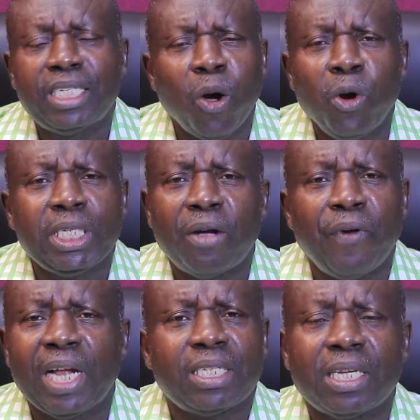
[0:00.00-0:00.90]

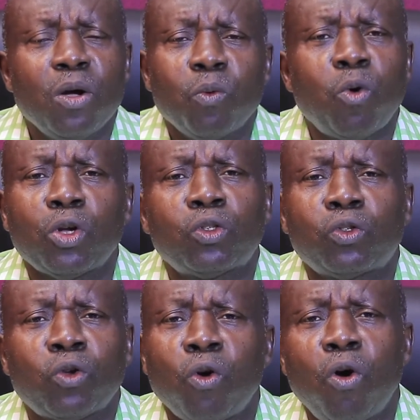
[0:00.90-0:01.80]
Jehoshaphat was
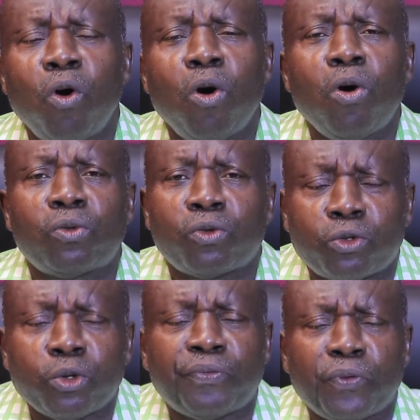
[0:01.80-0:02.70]
so
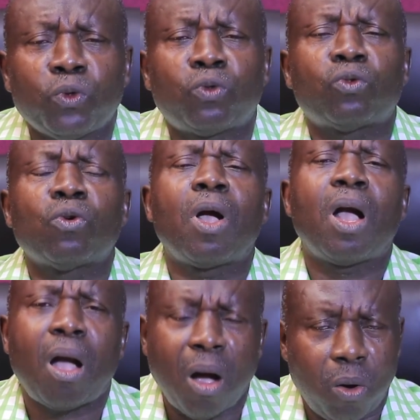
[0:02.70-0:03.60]
truthful to
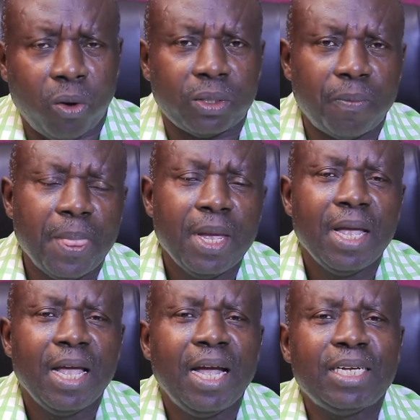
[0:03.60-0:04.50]
God.
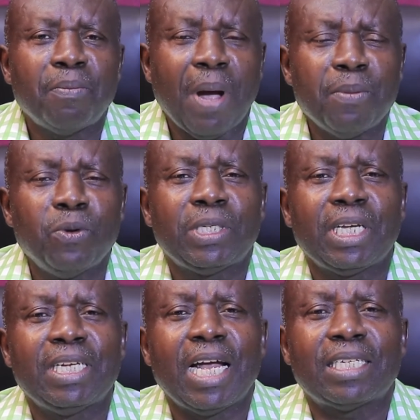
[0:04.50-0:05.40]
And the Bible
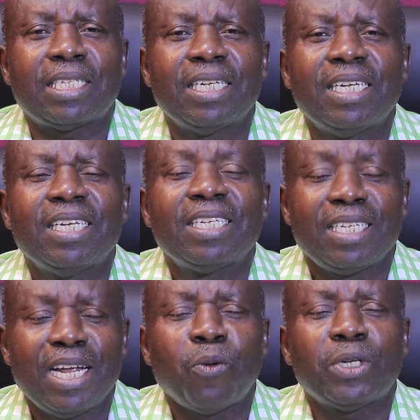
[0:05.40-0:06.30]
says that
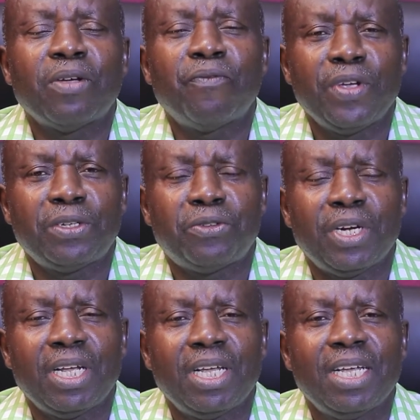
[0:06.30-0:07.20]
there was a victory.
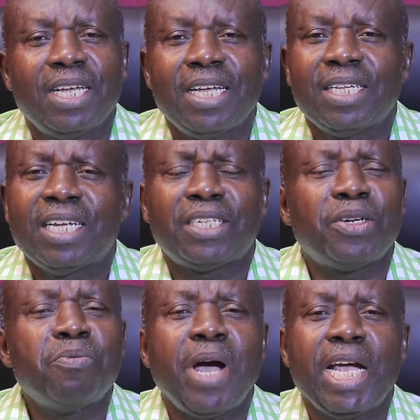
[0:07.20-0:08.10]
This
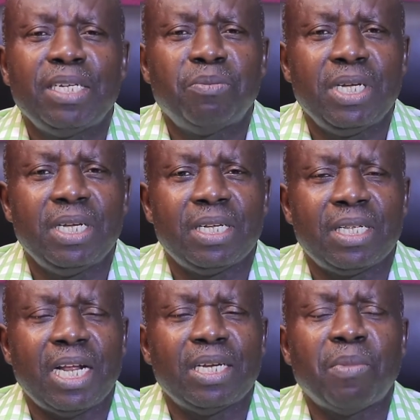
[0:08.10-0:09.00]
reminds me
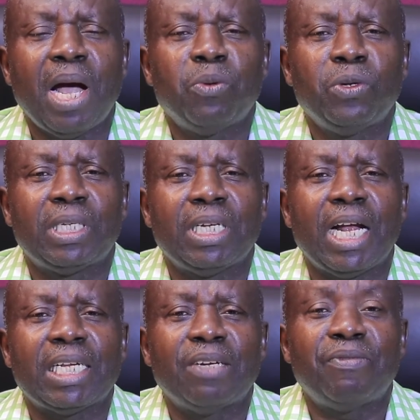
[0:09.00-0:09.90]
that the Bible says
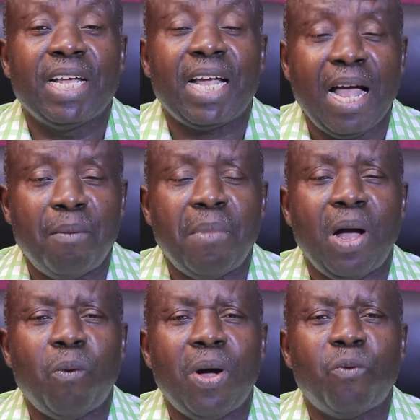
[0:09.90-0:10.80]
that if they come
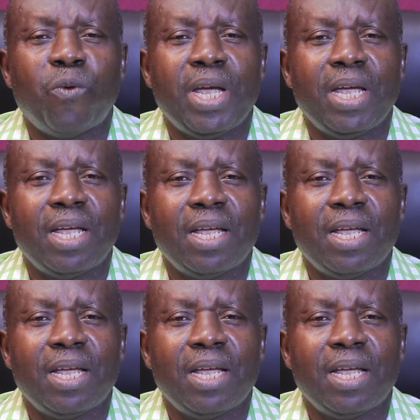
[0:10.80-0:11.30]
by one way,